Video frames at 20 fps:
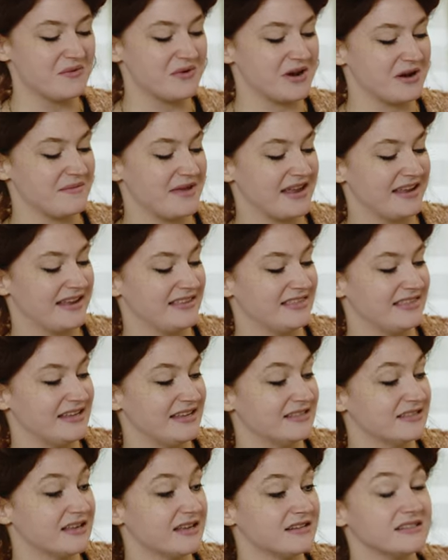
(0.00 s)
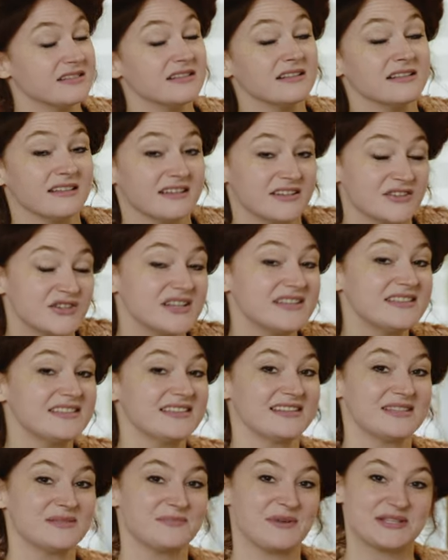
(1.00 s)
We are making these delicious
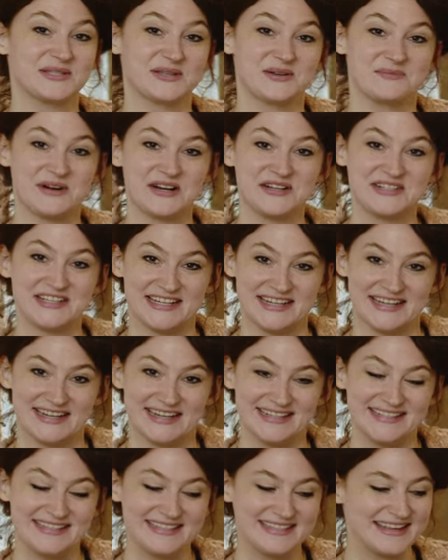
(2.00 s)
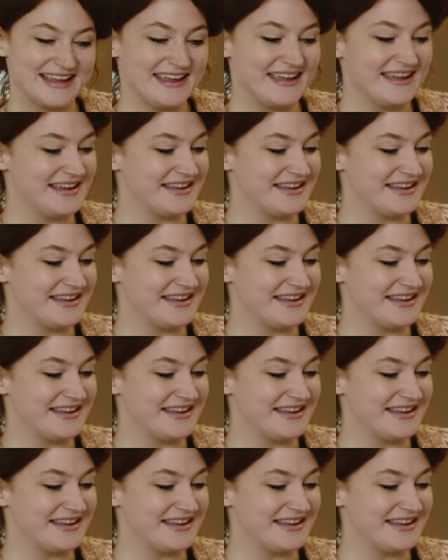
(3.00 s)
espresso martinis.